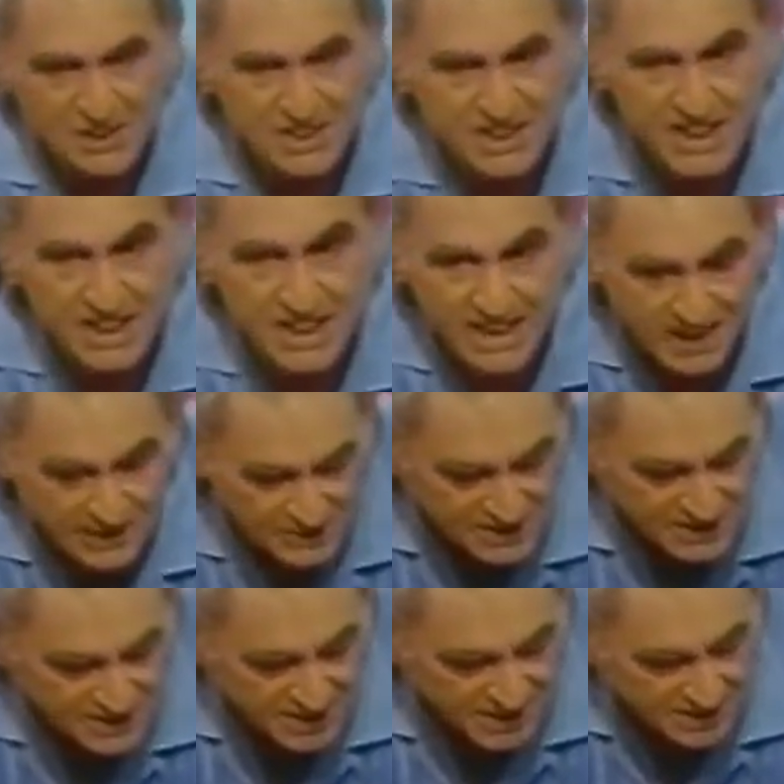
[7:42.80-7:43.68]
say here
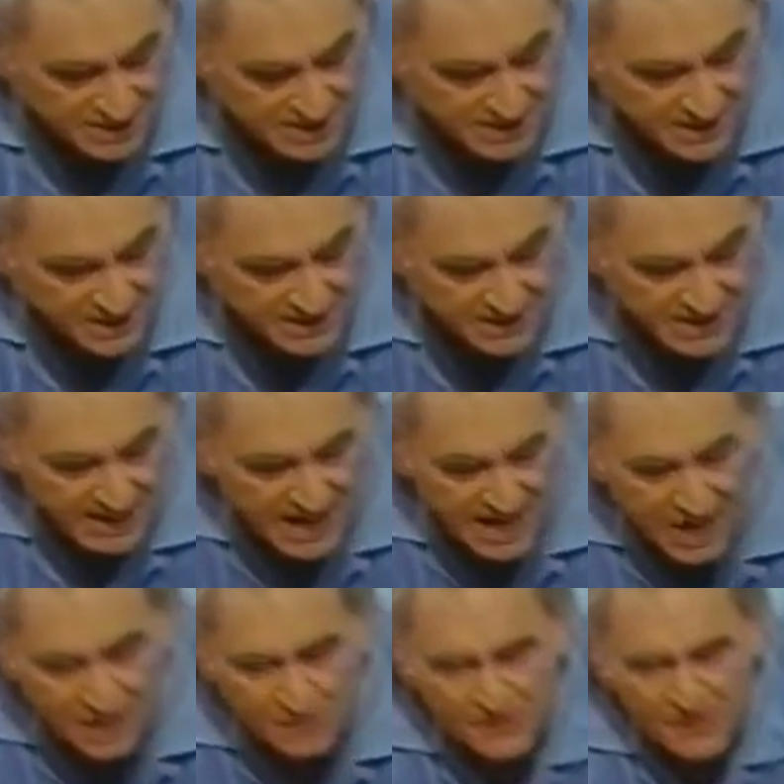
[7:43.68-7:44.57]
is this.
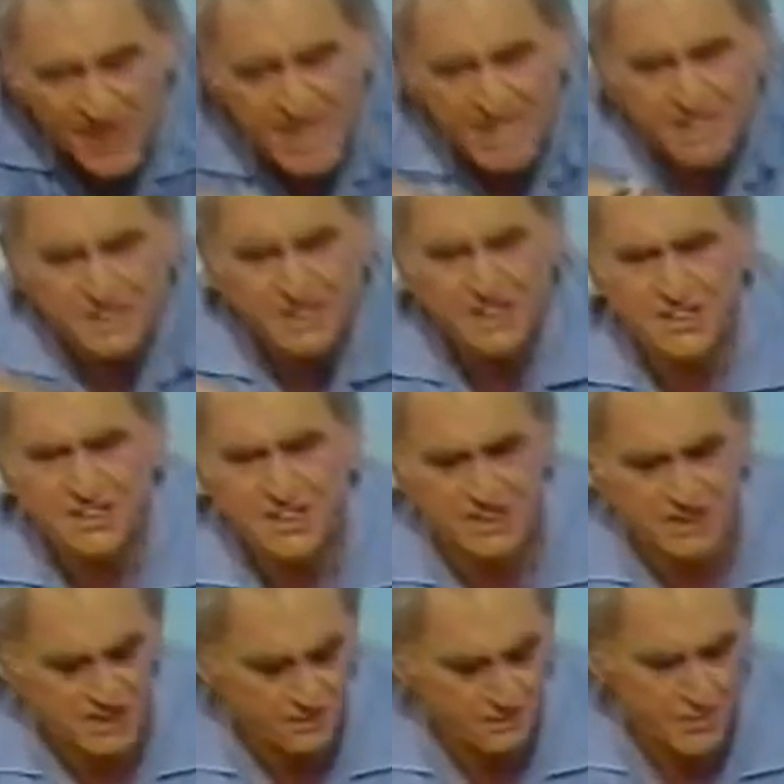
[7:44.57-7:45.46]
How fast does this
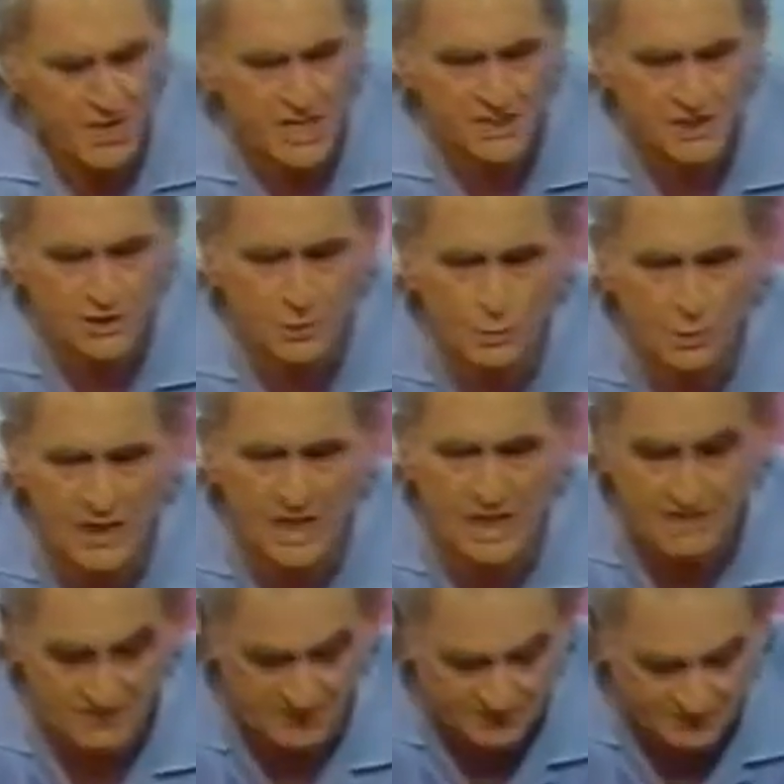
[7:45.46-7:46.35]
compressional
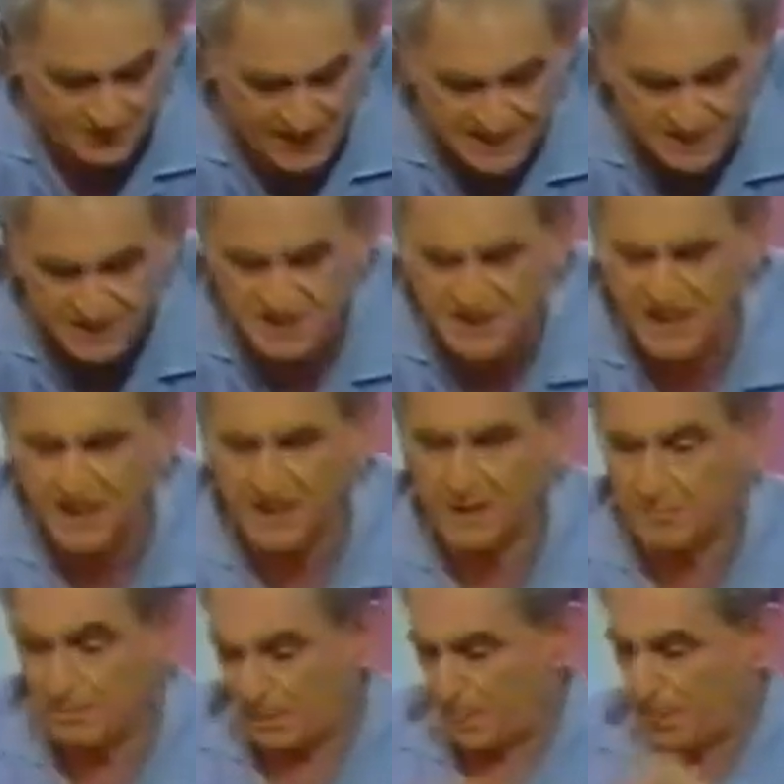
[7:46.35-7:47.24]
wave advance here?
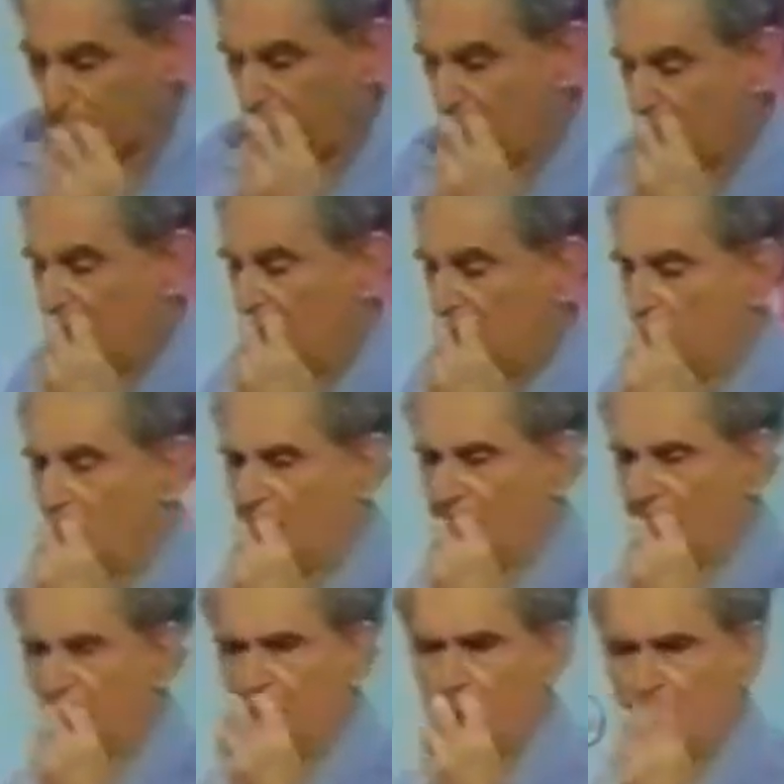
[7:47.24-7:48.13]
Well,
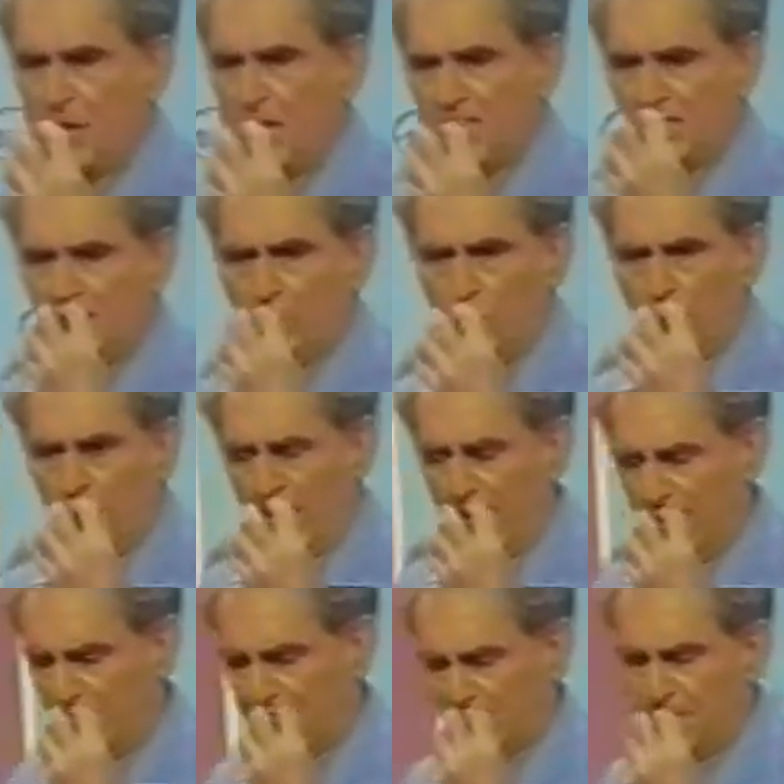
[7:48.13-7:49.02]
the compressional
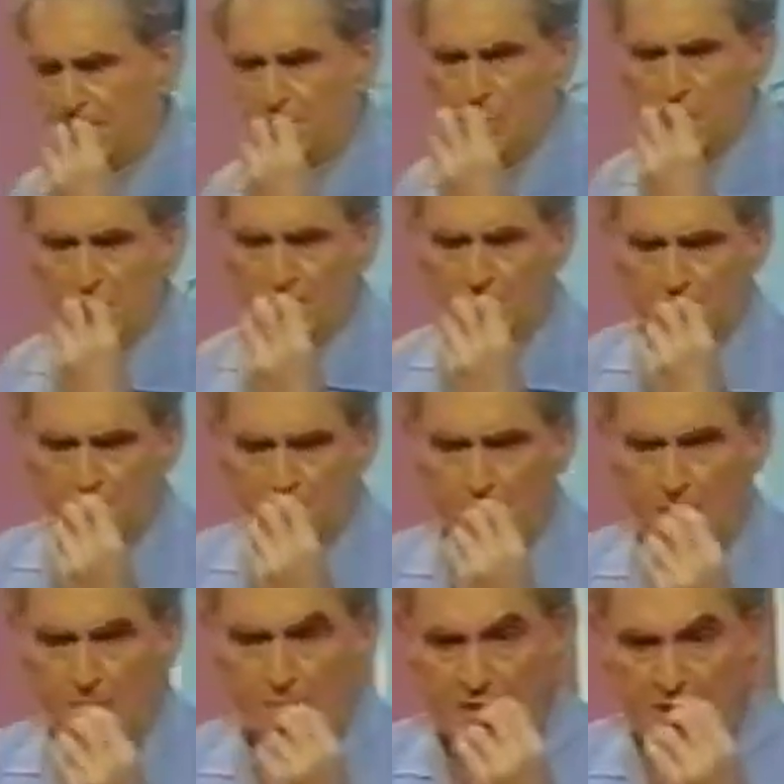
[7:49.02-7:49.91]
wave that emerges
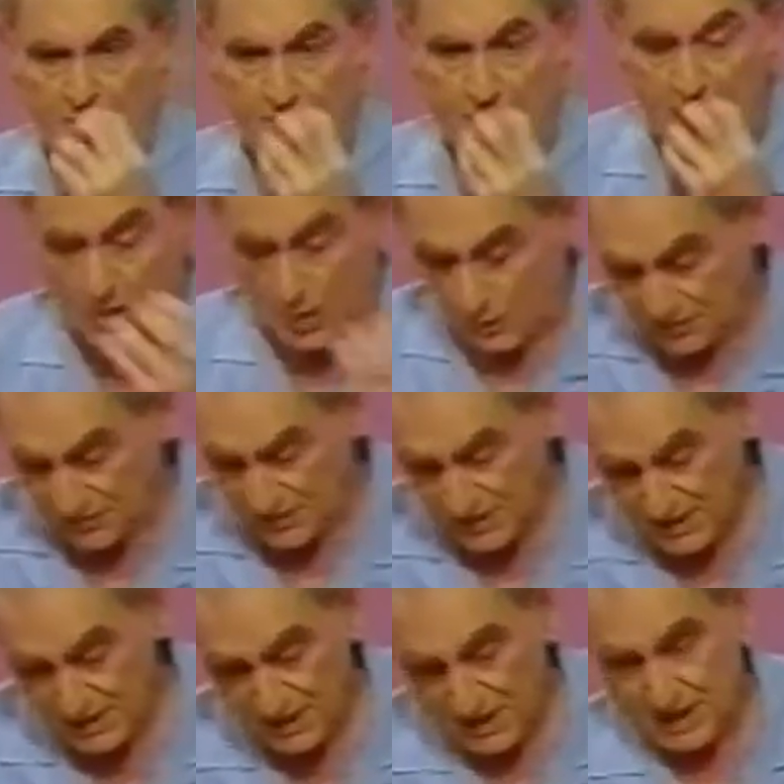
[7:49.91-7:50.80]
from my mouth
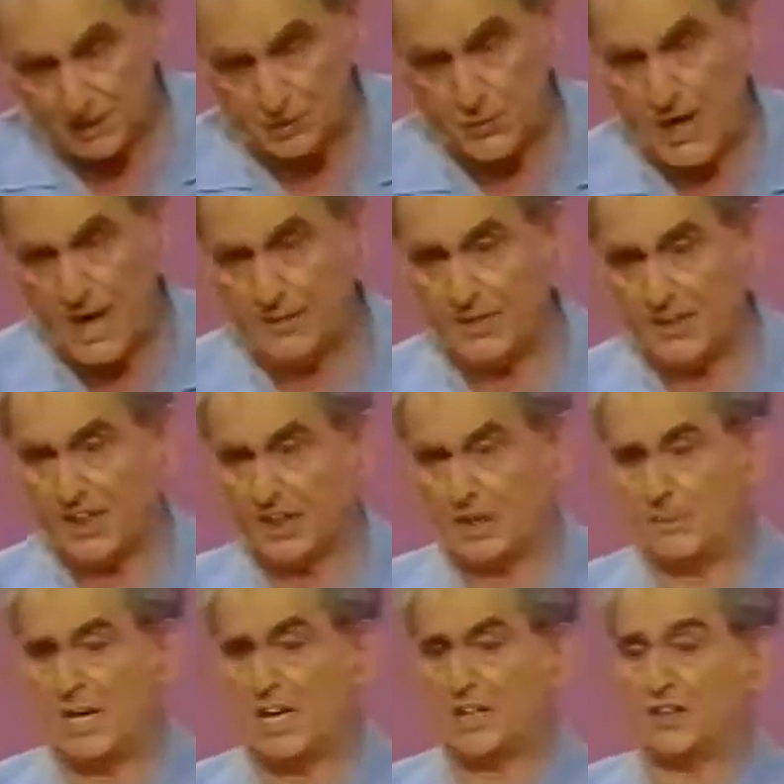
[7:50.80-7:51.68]
is traveling at
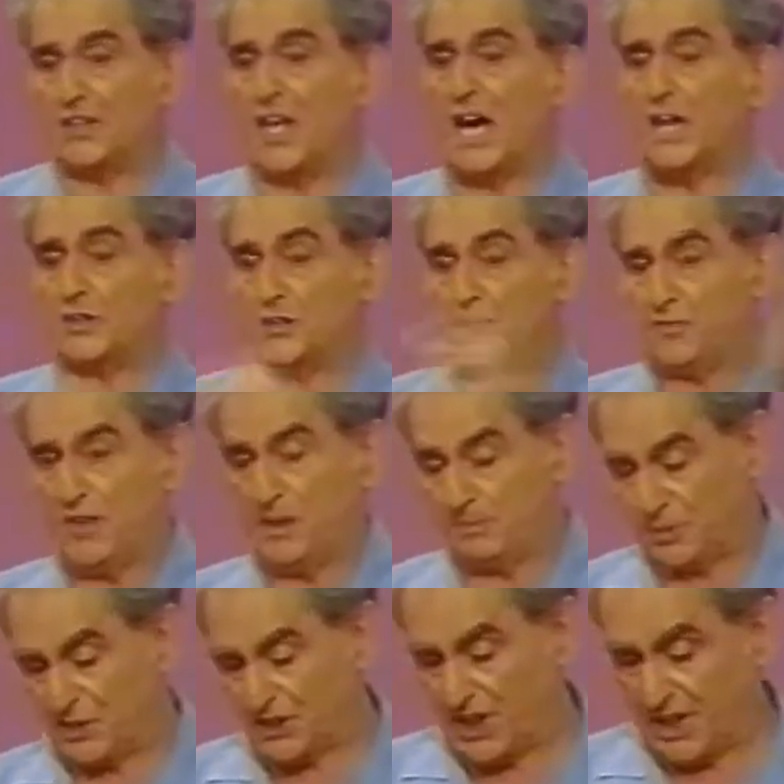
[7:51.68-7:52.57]
about 1,000
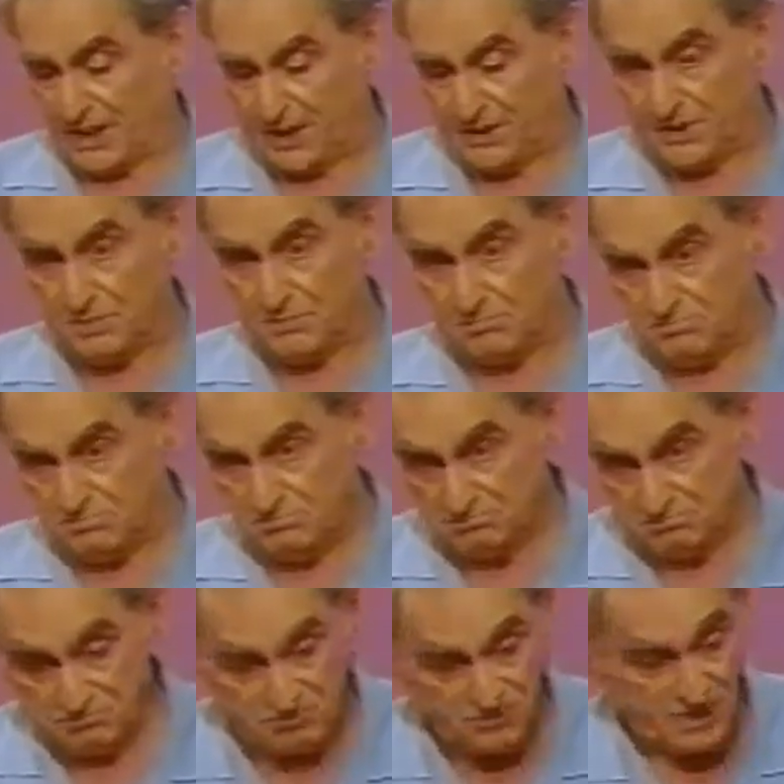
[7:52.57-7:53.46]
feet per second.
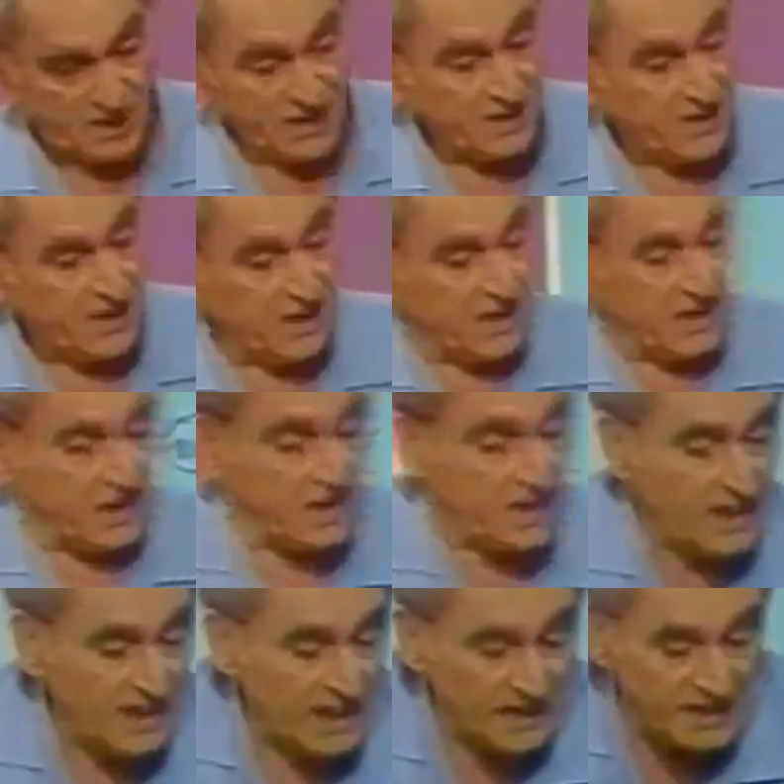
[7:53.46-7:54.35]

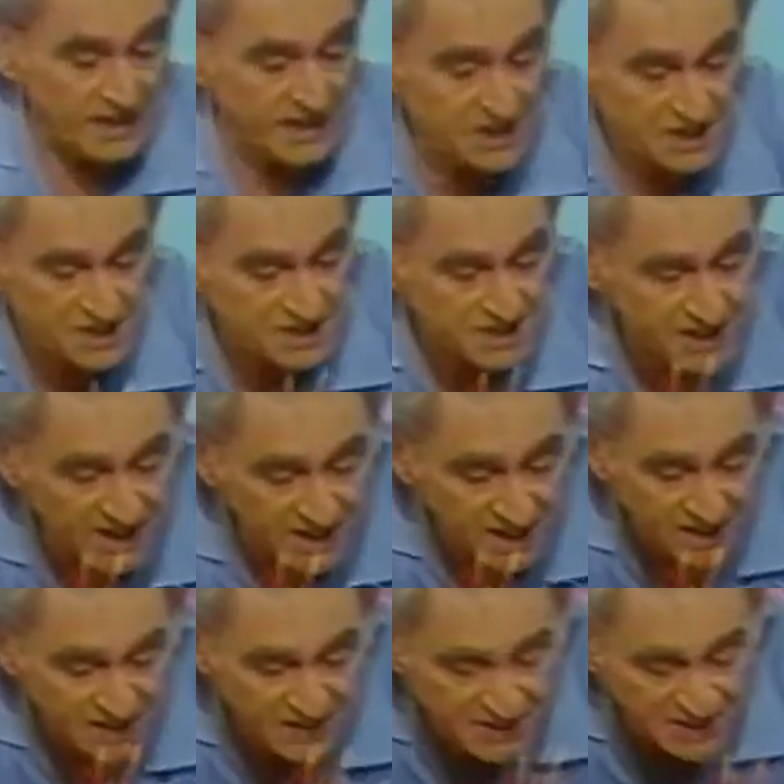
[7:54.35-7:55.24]
Here in
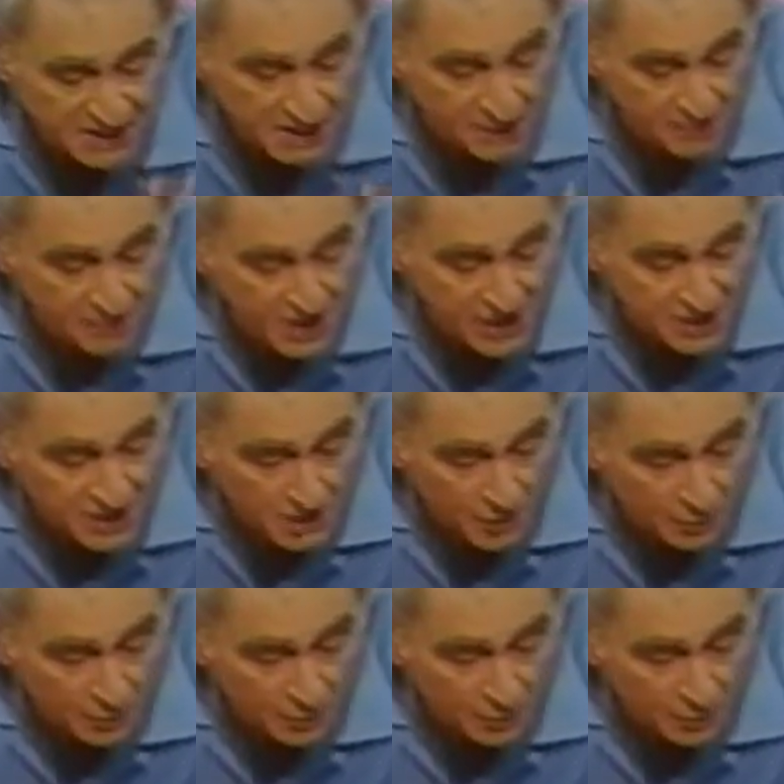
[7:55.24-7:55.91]
steel, this compressional